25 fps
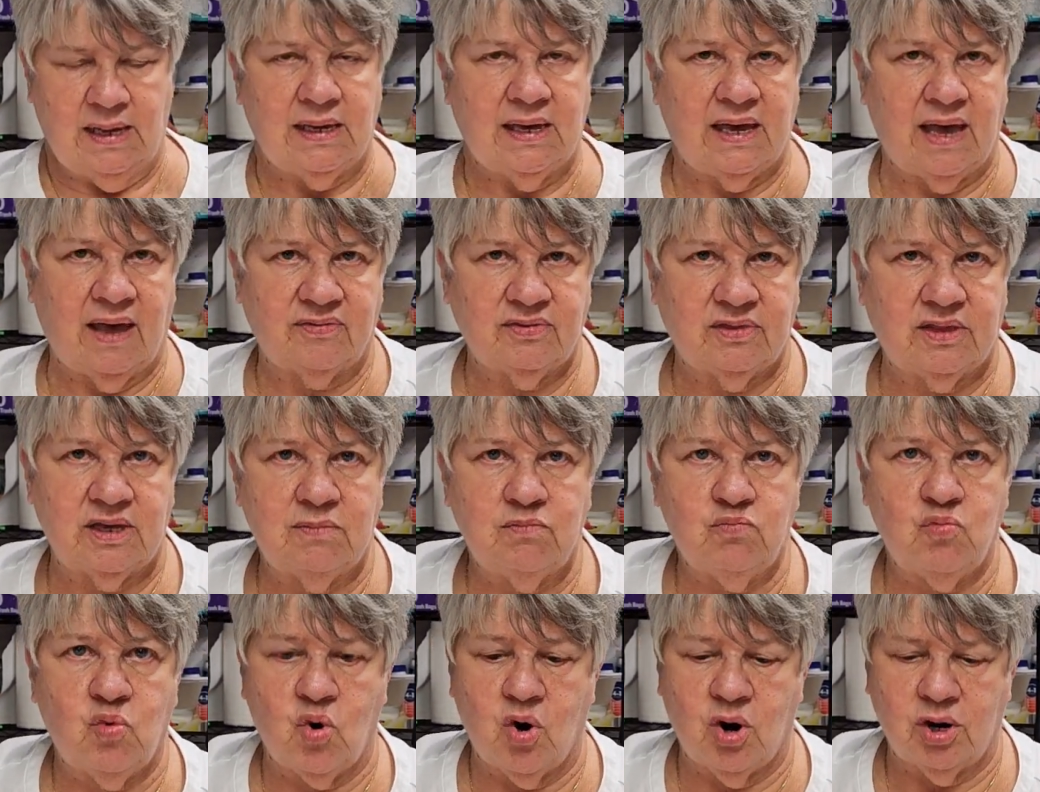let
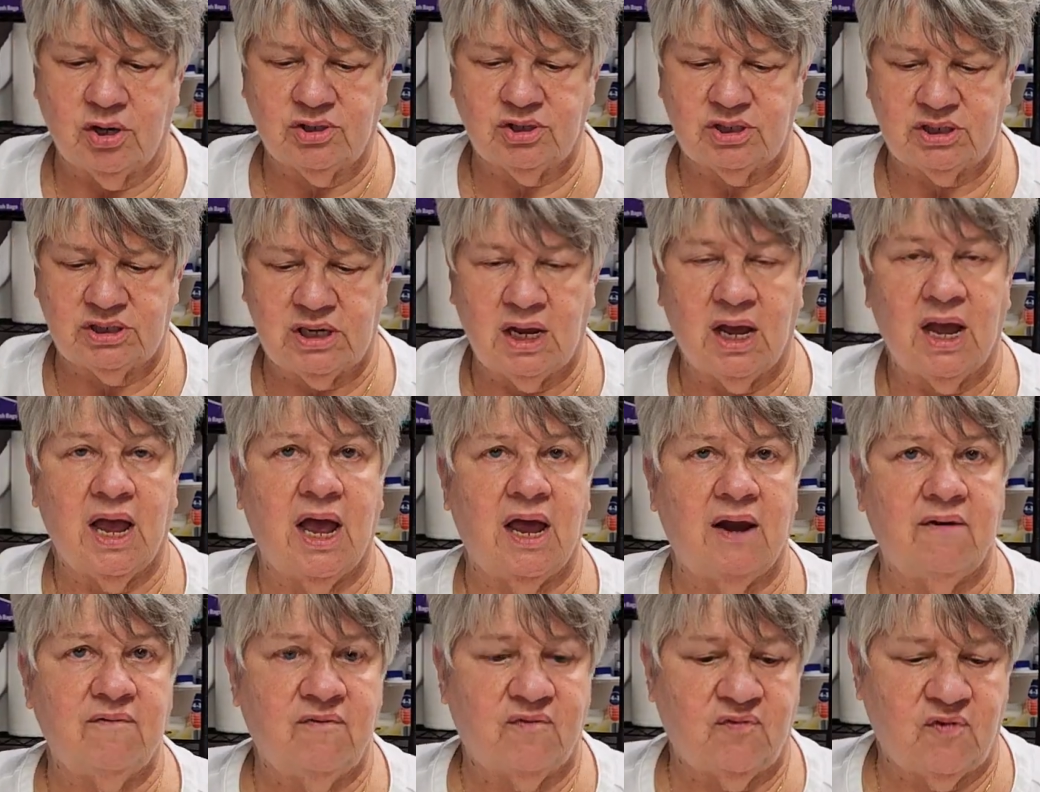them wash,
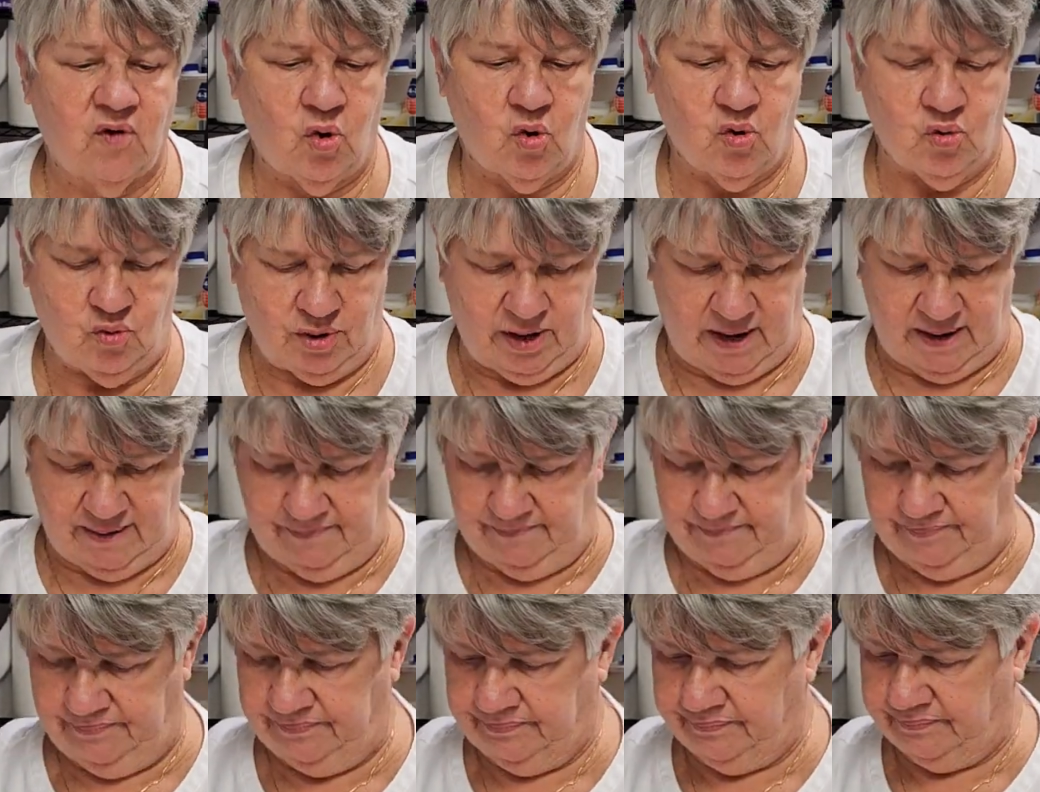and fold it.
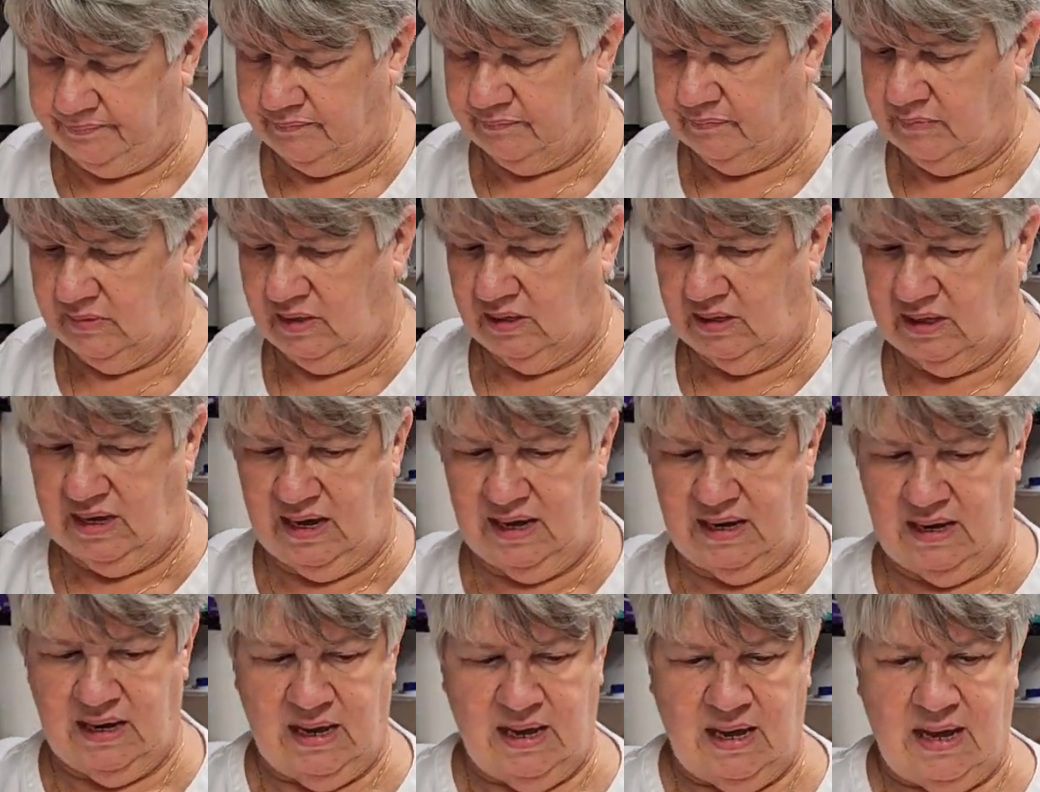
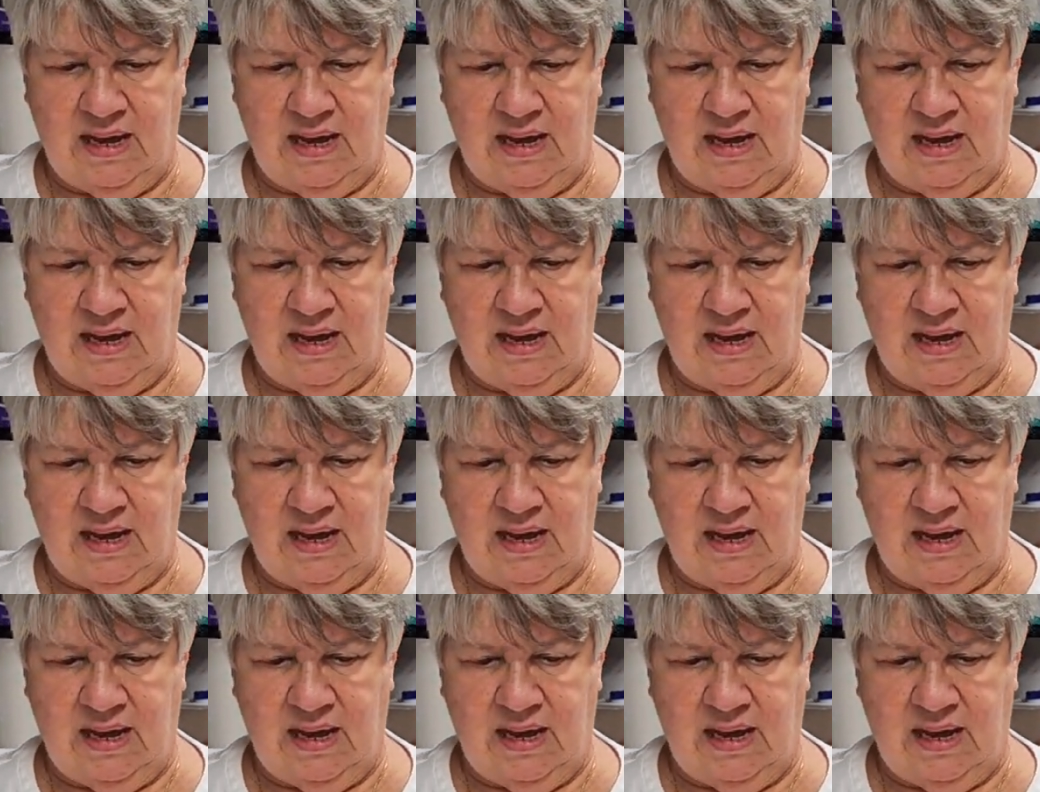Okay,